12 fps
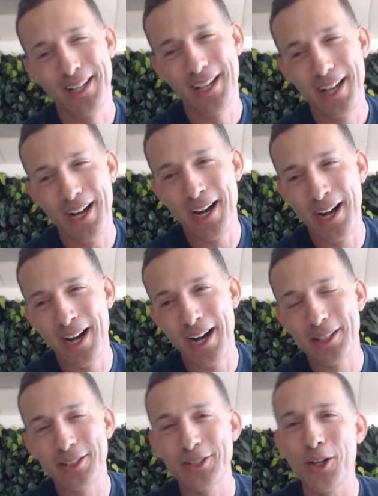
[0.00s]
Uh,
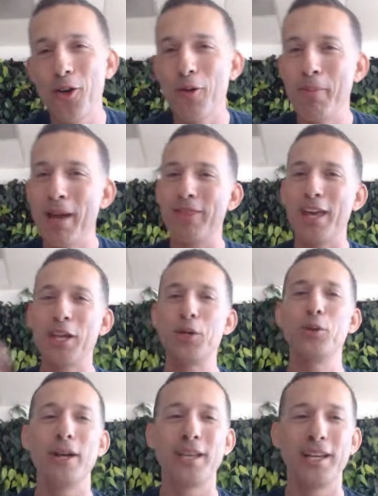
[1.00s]
so, man, thank
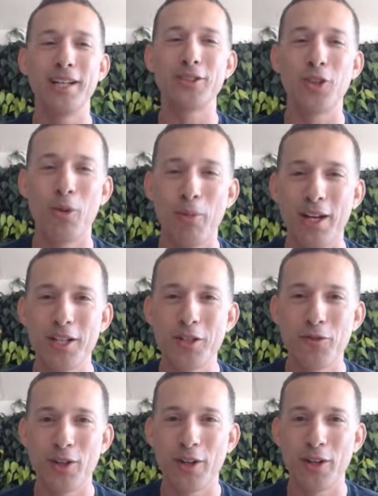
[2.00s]
you again so much
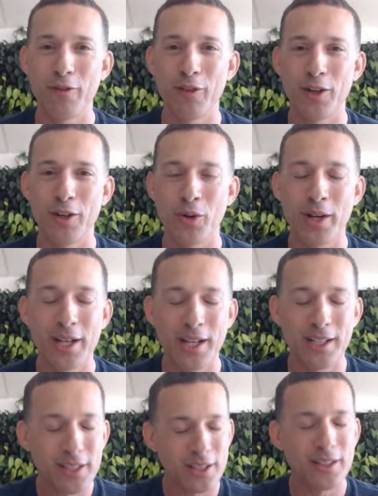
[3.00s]
for for joining
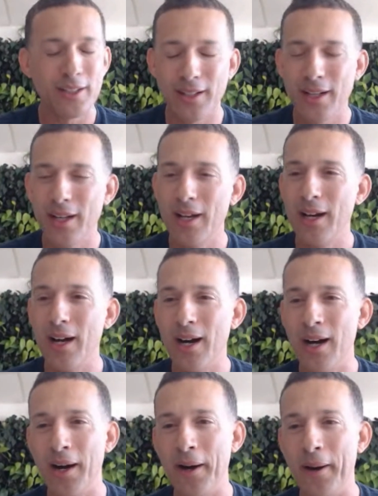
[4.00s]
us here.
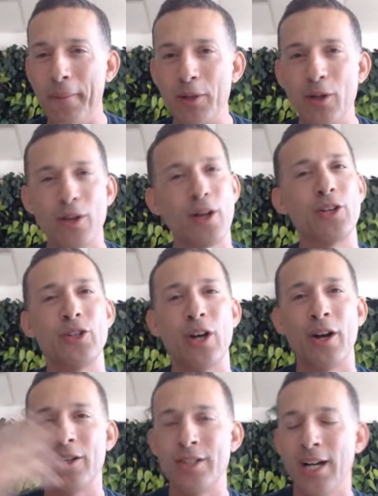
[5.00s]
Um, you know, our,
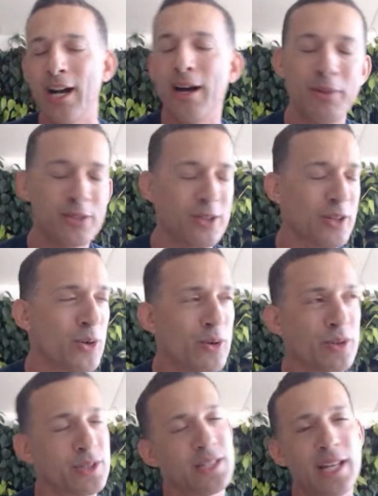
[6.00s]
our job is our
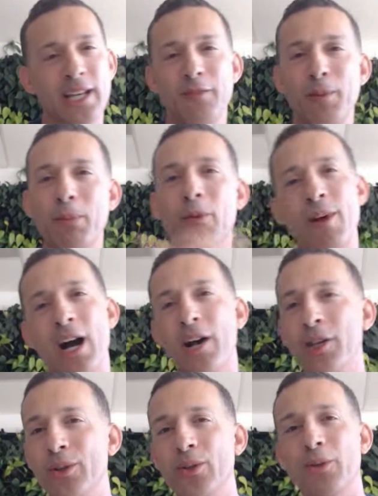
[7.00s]
goal is to like give people
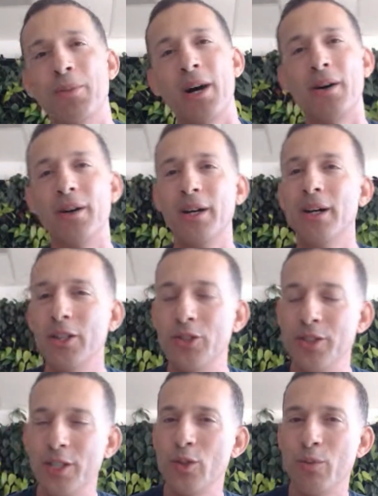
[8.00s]
value about
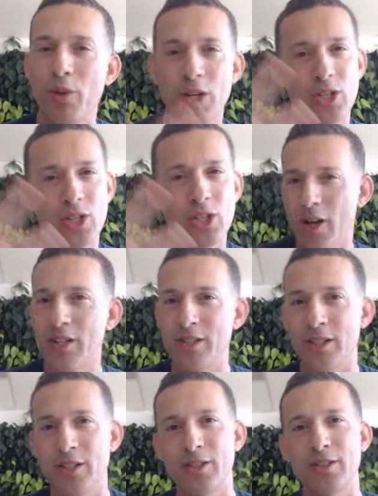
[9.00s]
jiu-jitsu martial arts
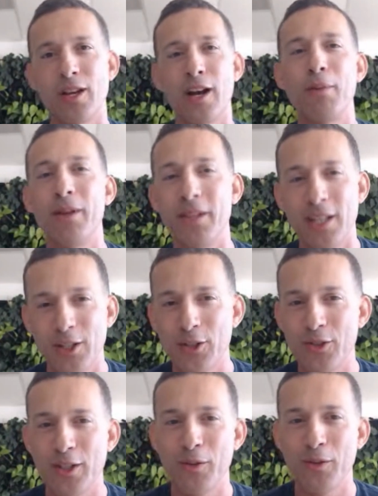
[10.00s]
and just talk about the
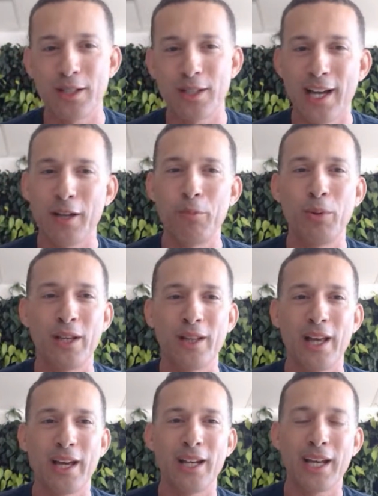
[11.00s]
industry and what it's like being
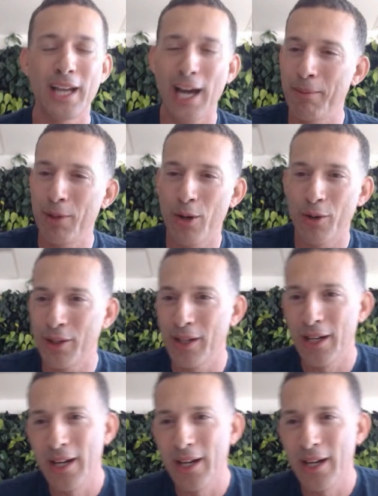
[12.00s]
like an academy owner.